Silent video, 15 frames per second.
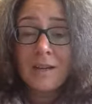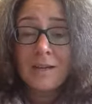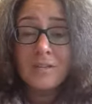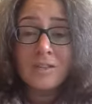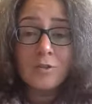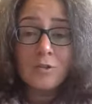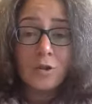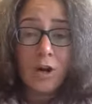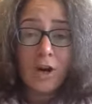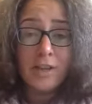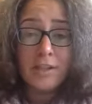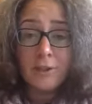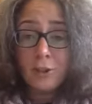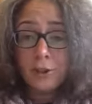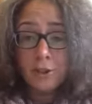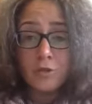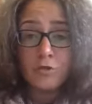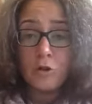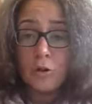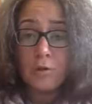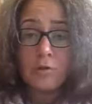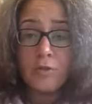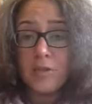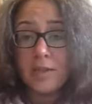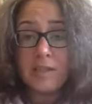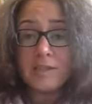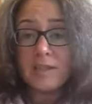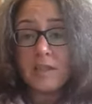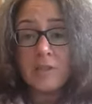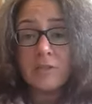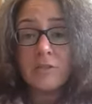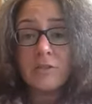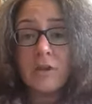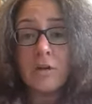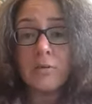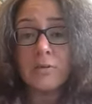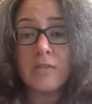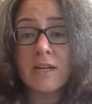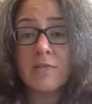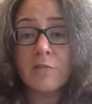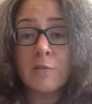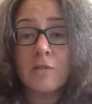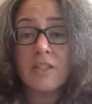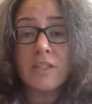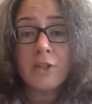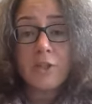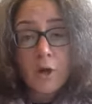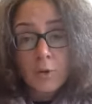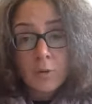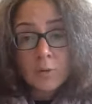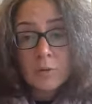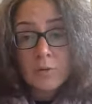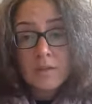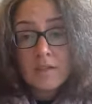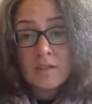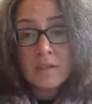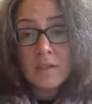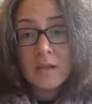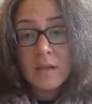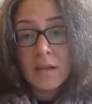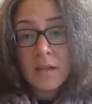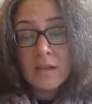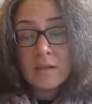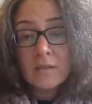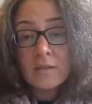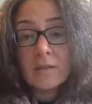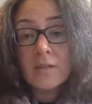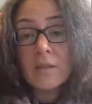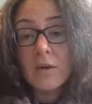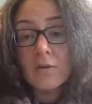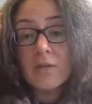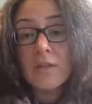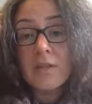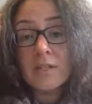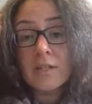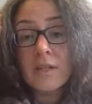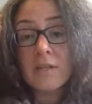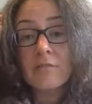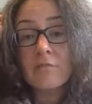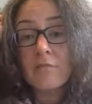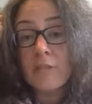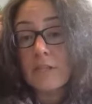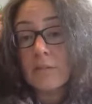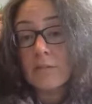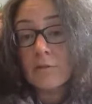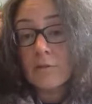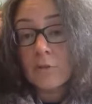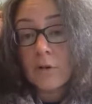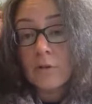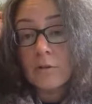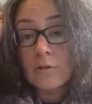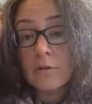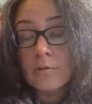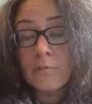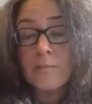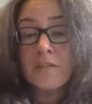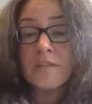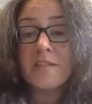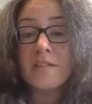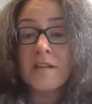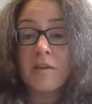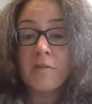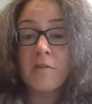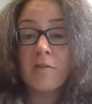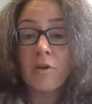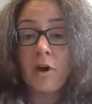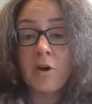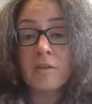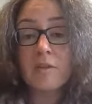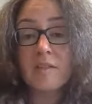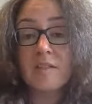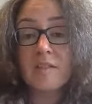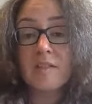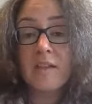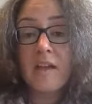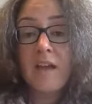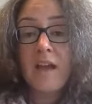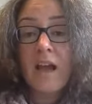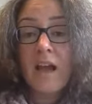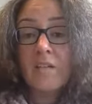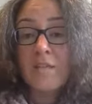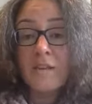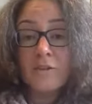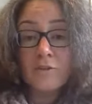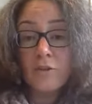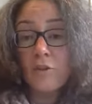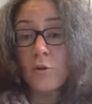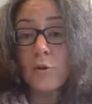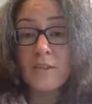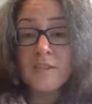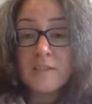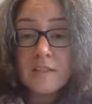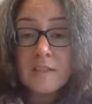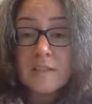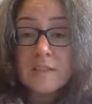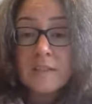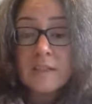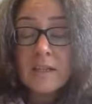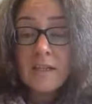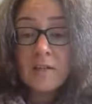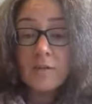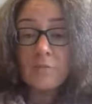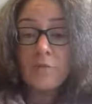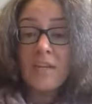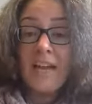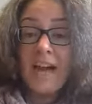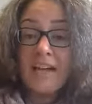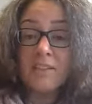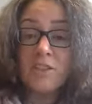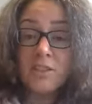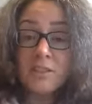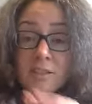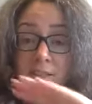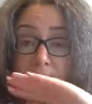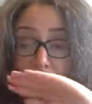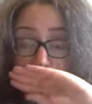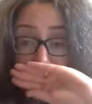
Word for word: to try and control things that you don't. Everybody knows that the only thing they can really control is their thoughts, their choices, the reactions.